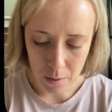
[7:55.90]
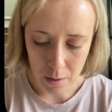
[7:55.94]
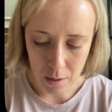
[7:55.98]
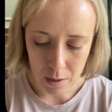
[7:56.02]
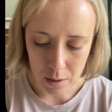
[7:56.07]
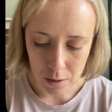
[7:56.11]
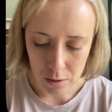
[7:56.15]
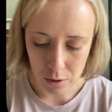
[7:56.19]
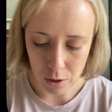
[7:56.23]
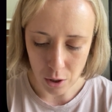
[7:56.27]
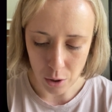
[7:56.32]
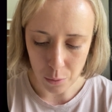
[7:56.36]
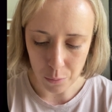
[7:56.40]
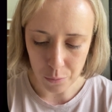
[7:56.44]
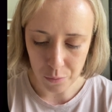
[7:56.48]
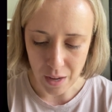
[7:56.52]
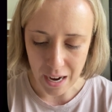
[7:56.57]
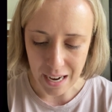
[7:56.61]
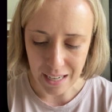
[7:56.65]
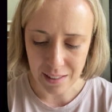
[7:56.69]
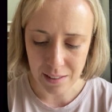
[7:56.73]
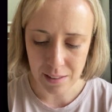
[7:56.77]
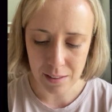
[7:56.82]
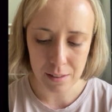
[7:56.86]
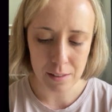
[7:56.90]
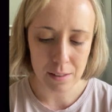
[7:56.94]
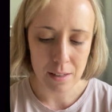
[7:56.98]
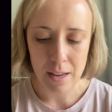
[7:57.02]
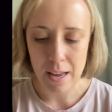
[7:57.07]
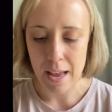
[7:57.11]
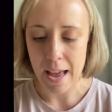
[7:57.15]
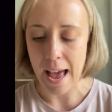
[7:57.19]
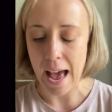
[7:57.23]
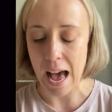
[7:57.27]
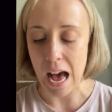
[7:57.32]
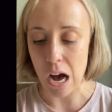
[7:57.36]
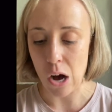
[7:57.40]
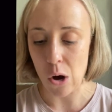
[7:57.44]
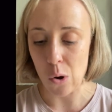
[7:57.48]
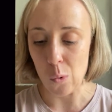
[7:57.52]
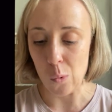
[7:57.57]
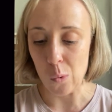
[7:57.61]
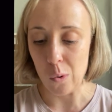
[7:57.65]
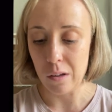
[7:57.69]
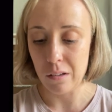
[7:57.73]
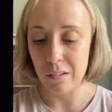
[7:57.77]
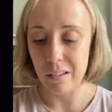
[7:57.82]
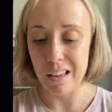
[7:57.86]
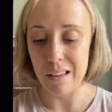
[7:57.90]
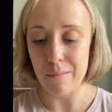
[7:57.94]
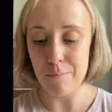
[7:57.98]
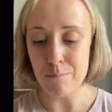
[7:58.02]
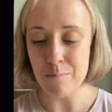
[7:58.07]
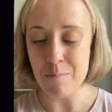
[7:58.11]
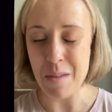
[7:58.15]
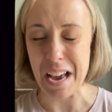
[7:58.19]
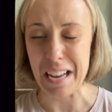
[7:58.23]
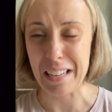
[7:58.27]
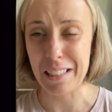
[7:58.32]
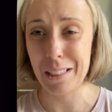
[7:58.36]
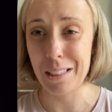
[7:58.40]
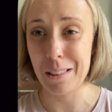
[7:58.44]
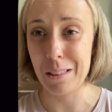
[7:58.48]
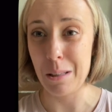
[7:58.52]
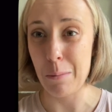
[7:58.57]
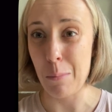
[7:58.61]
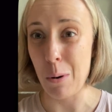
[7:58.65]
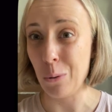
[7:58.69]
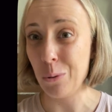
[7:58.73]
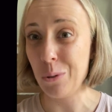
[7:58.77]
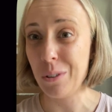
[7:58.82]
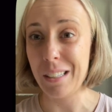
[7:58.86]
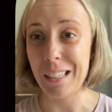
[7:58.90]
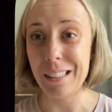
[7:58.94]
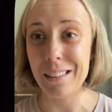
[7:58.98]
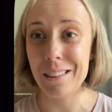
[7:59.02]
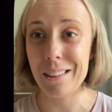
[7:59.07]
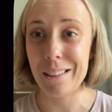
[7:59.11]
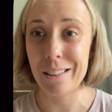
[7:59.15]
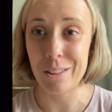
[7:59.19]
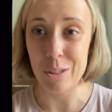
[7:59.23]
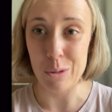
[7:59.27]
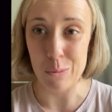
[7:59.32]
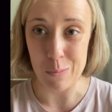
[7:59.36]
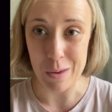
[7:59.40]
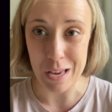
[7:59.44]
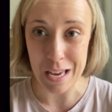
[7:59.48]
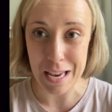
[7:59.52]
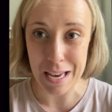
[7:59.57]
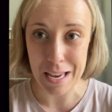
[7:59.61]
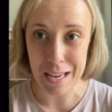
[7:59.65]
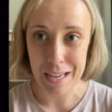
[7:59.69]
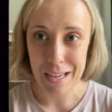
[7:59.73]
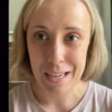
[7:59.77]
So that's how it makes the most sense to me,